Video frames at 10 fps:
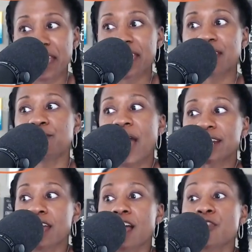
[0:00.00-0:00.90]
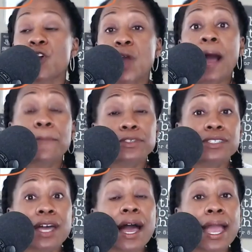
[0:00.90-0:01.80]
In fact, there comes a
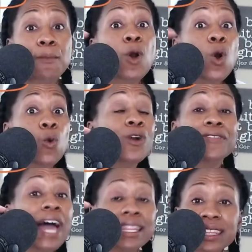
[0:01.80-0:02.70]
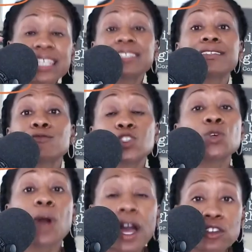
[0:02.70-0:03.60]
time where that list of
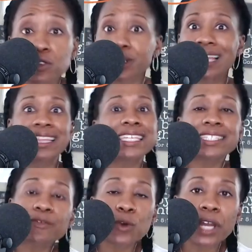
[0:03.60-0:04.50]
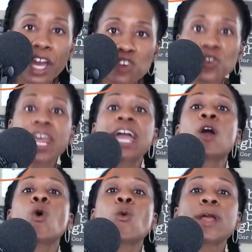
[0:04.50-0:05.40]
200 or that list of 100
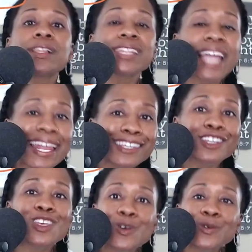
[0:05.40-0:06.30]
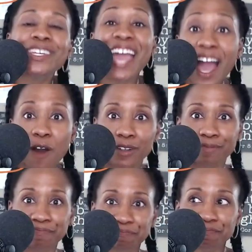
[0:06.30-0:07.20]
will let you down.
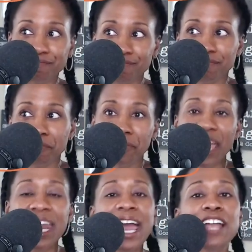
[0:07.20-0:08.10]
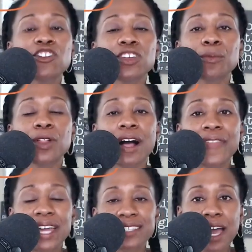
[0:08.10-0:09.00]
And I actually applaud
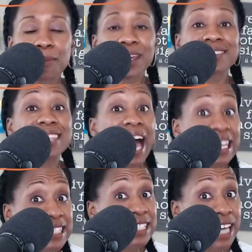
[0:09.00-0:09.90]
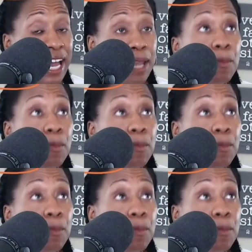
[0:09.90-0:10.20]
that time because that's a time